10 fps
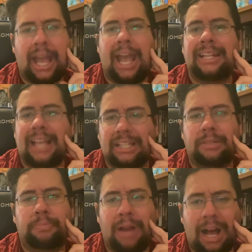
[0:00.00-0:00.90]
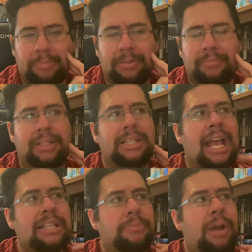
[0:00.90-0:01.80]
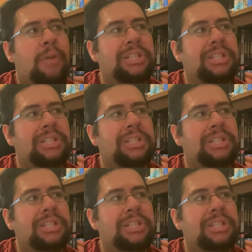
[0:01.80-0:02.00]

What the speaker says: And that's a problem. That's a problem.